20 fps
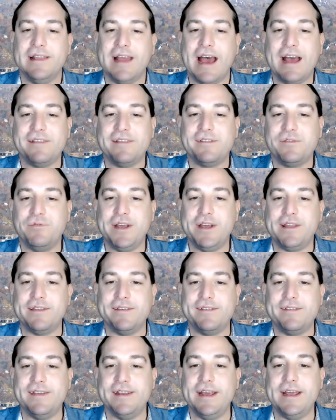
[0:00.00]
Last week, the
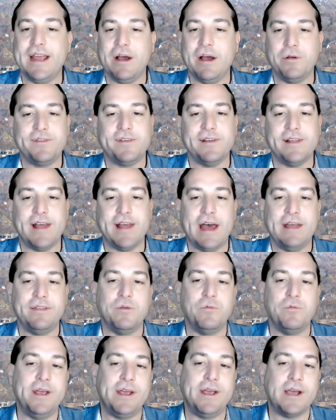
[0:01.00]
city council had
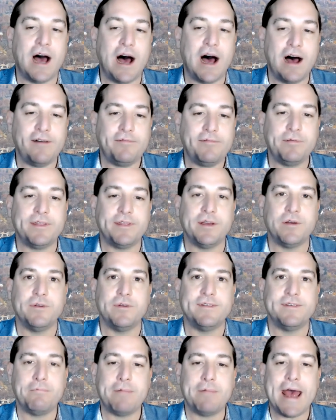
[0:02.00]
the week off, but there
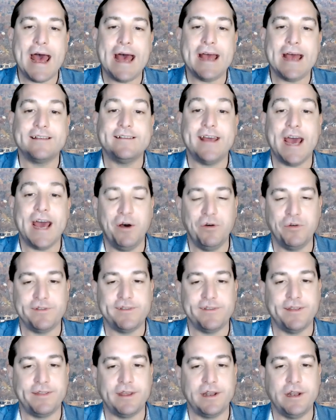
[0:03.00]
was a packed
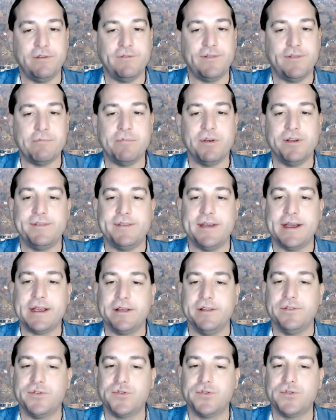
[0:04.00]
house at the November
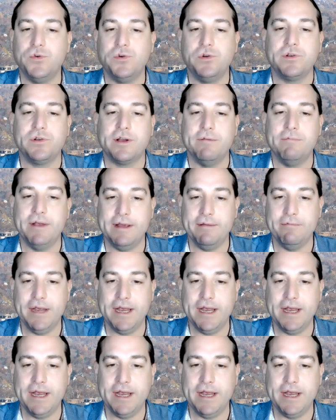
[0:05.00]
2nd school committee